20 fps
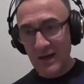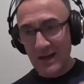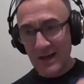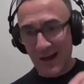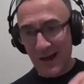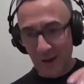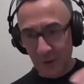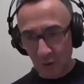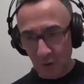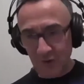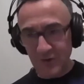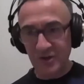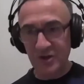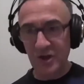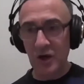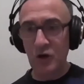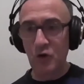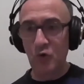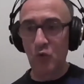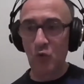And
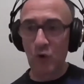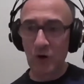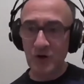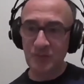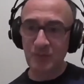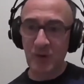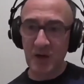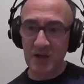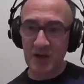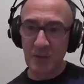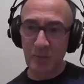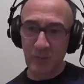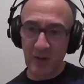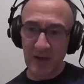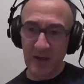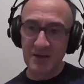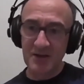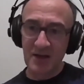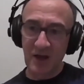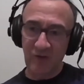also, what's been the
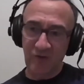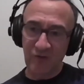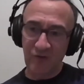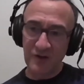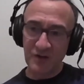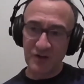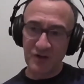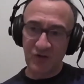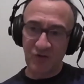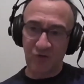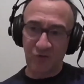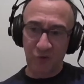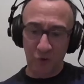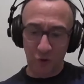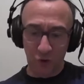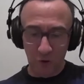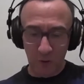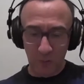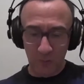big difference for